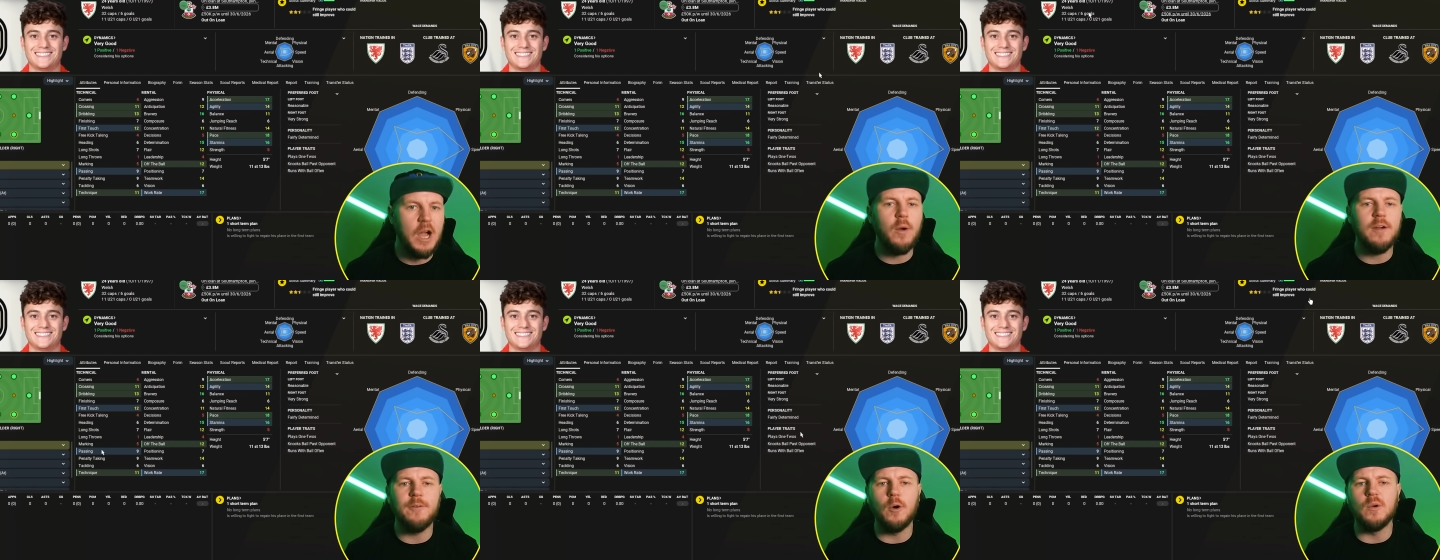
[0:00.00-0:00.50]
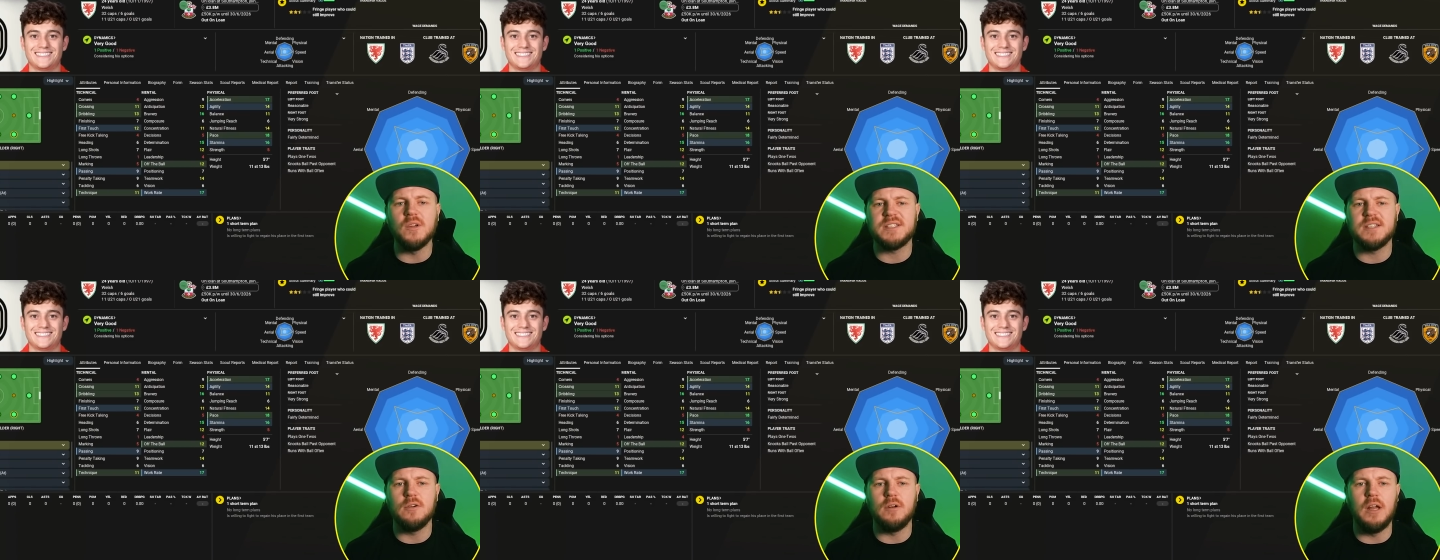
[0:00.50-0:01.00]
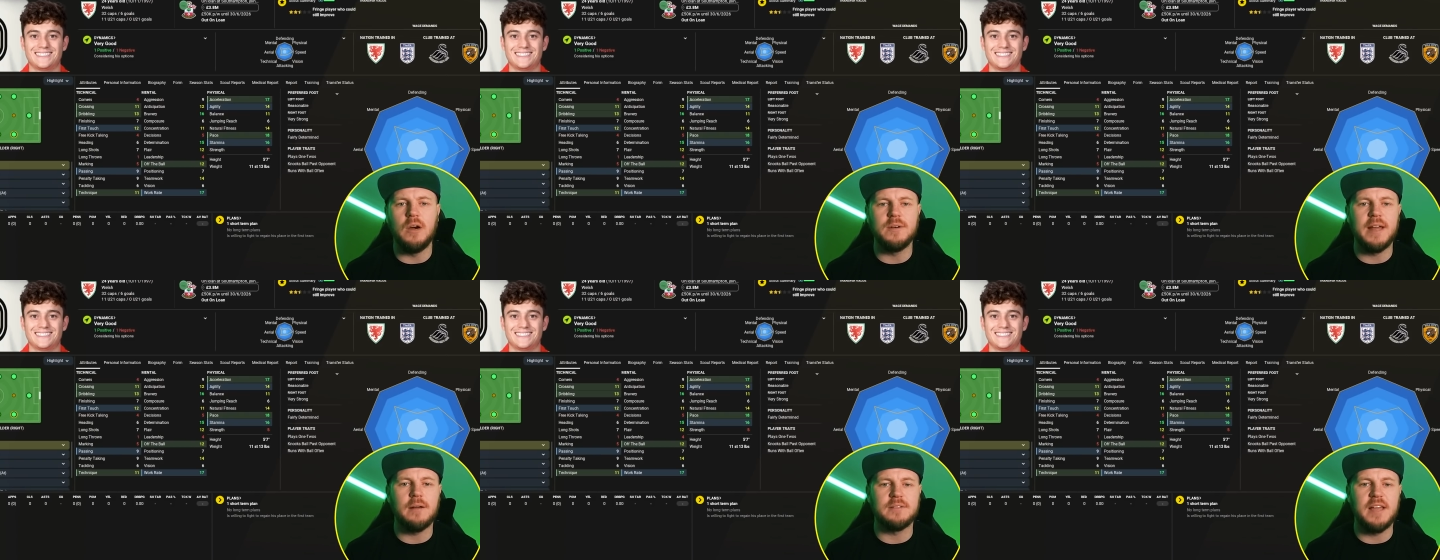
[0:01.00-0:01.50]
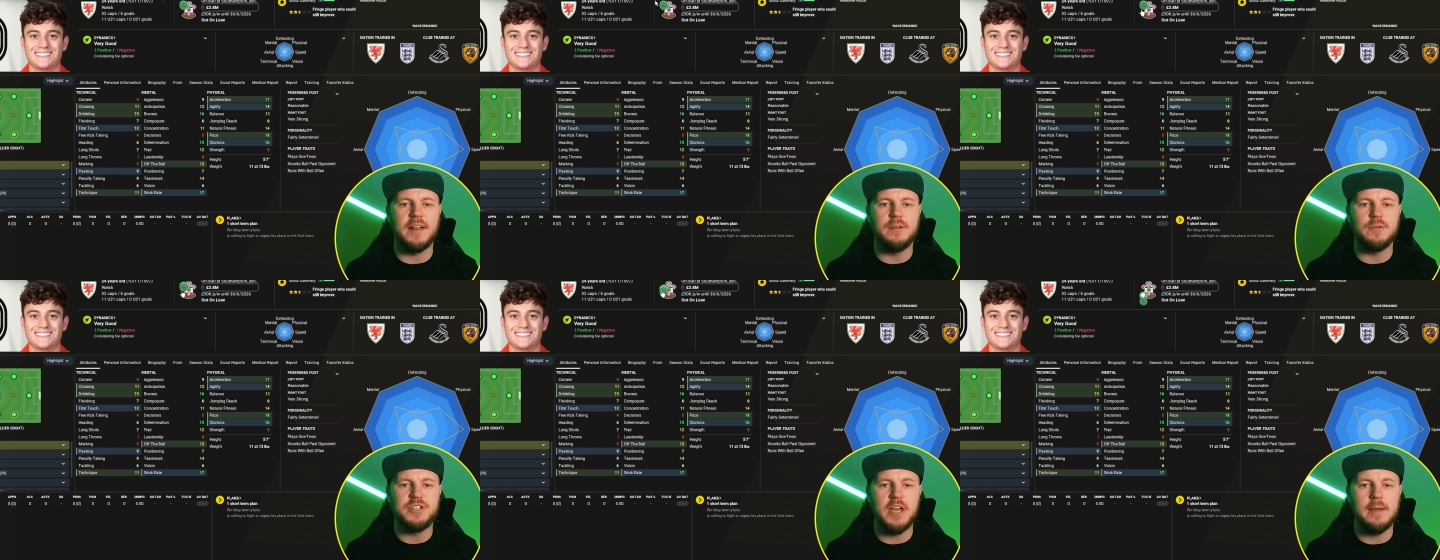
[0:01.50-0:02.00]
Speaker 1: I have also loaned out
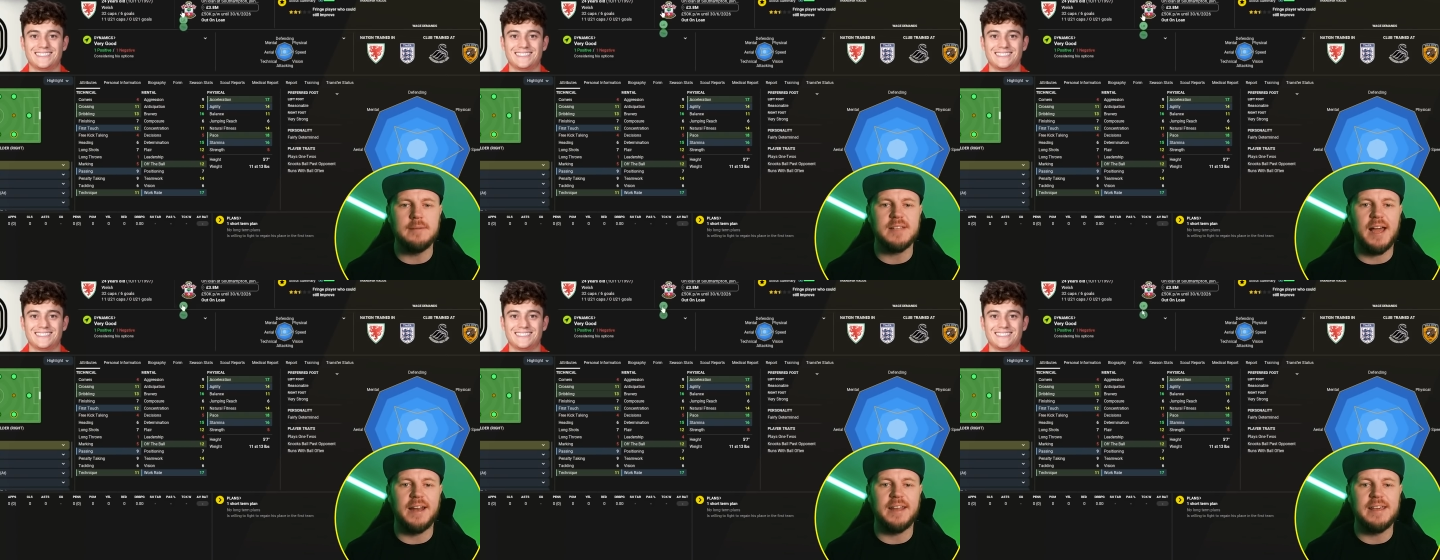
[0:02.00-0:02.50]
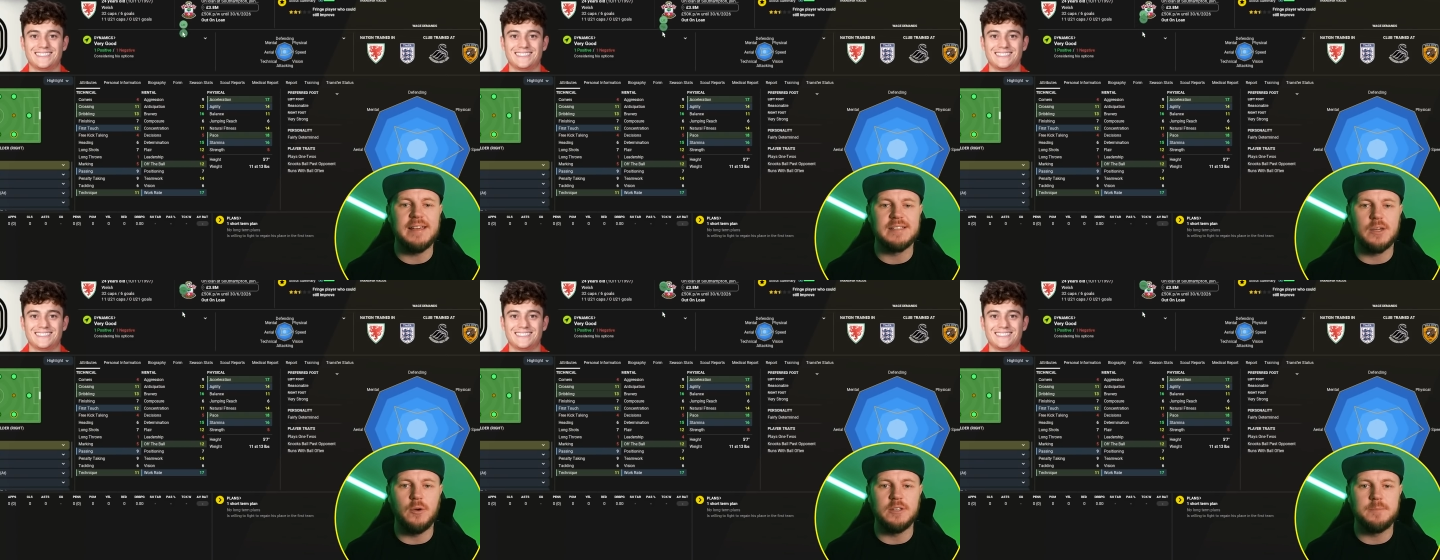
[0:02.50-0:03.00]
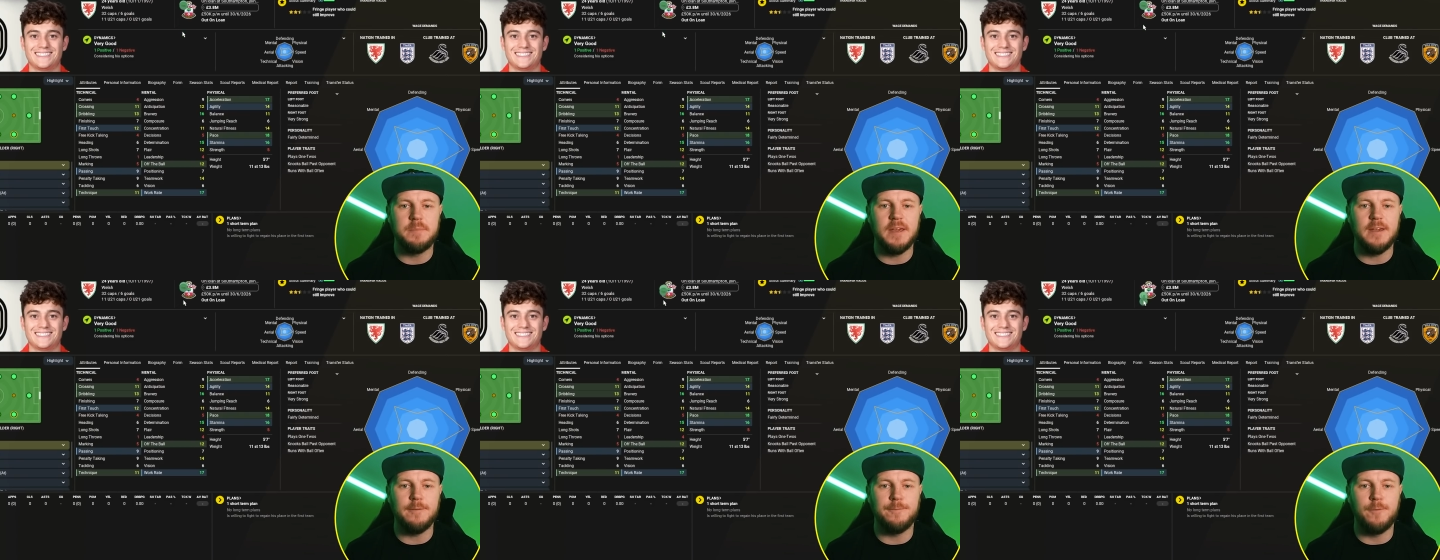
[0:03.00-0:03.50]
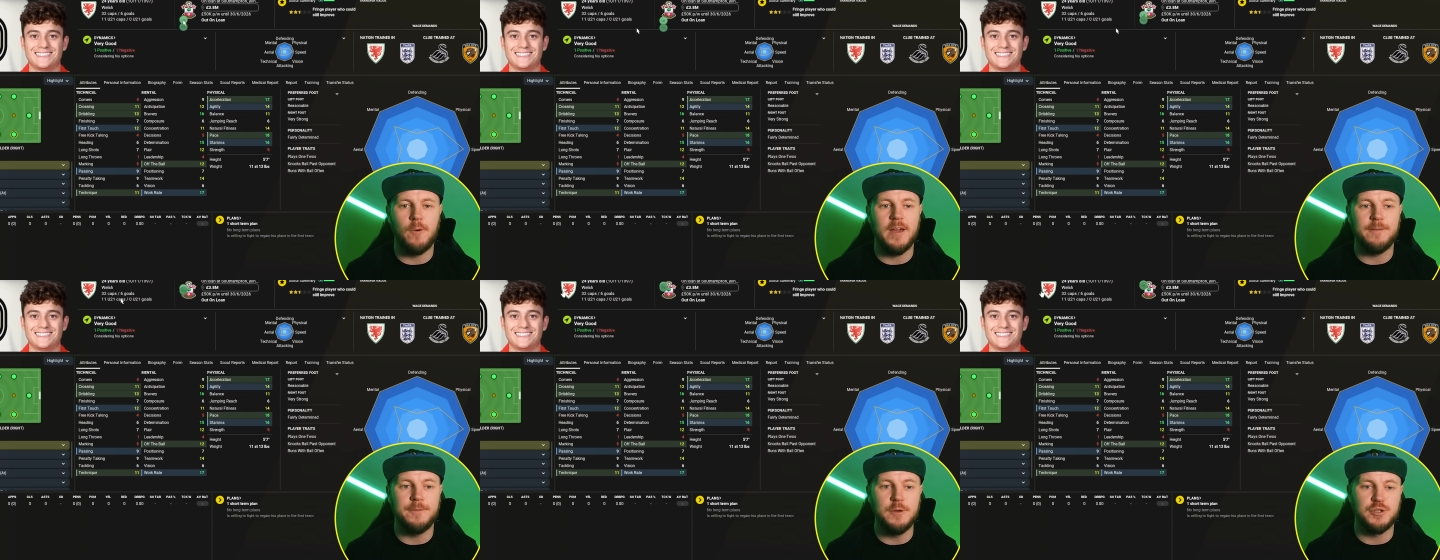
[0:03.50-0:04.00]
Daniel James, and it is going to be for
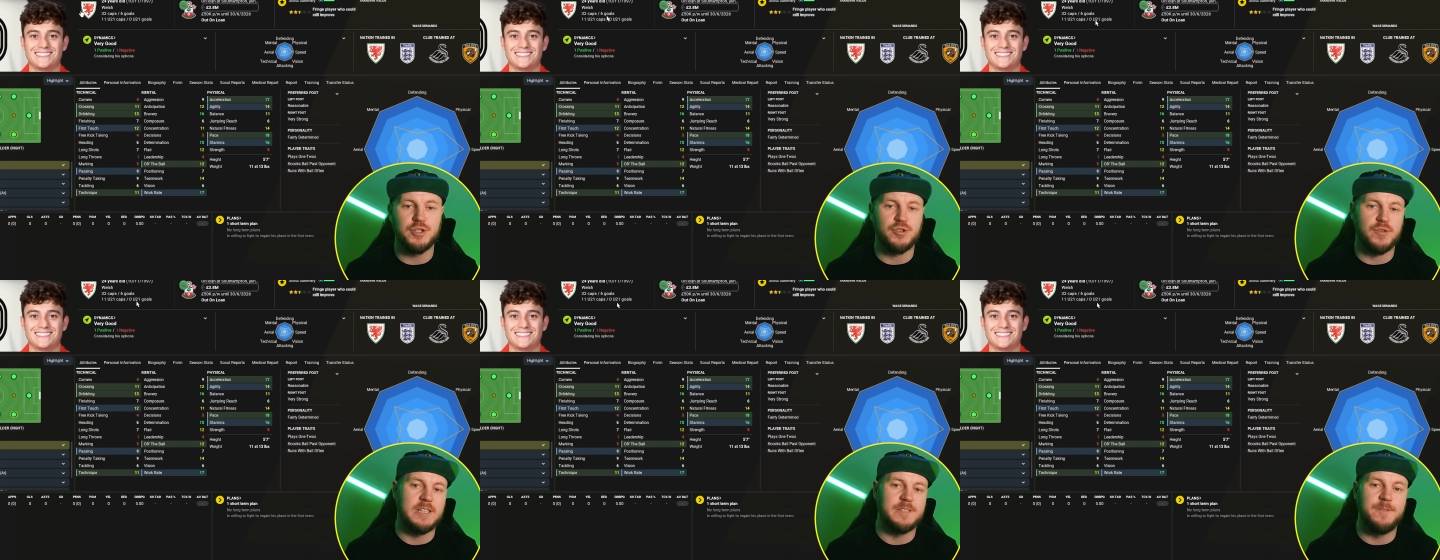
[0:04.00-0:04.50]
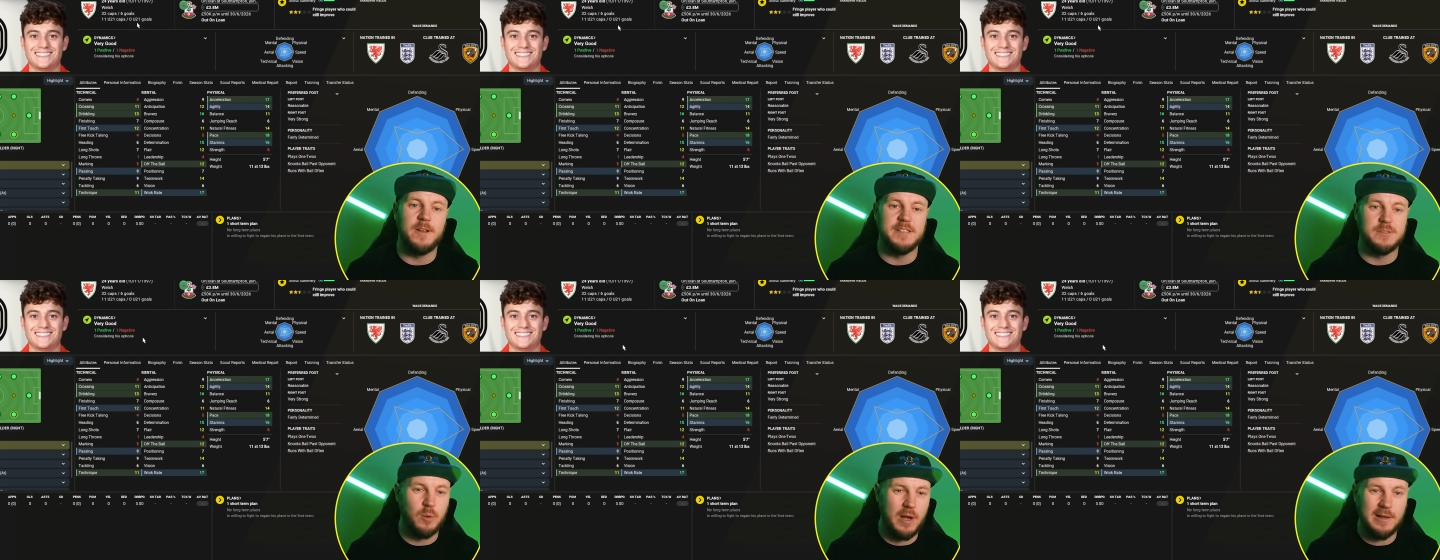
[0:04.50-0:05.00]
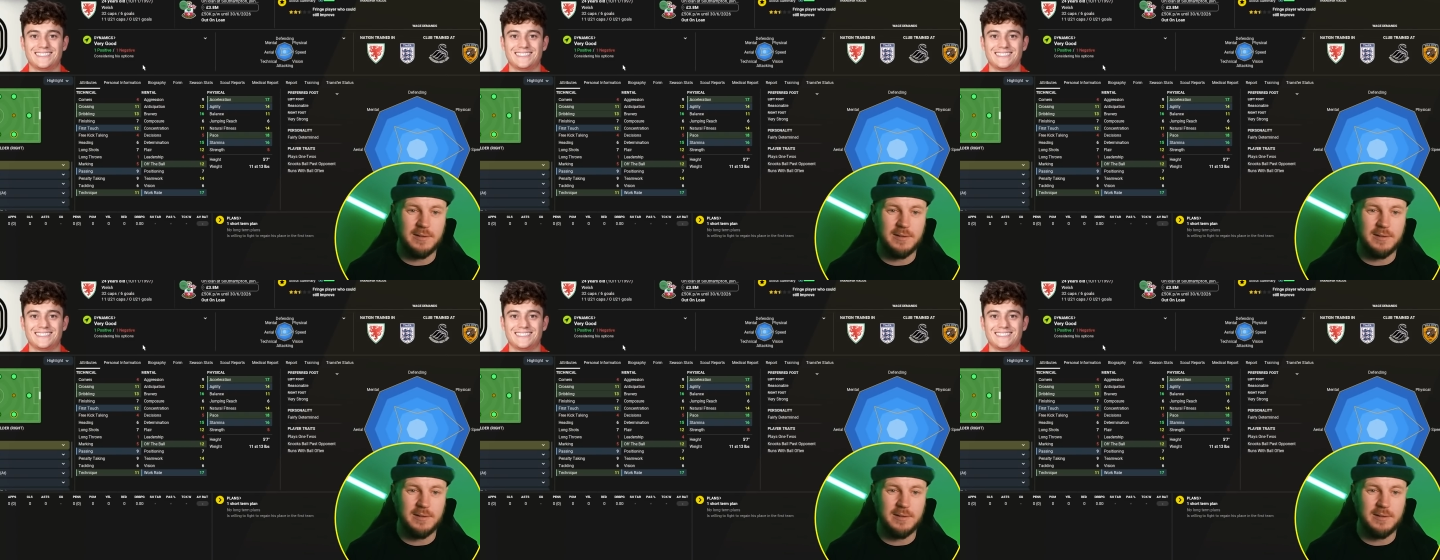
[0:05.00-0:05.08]
a future transfer as well,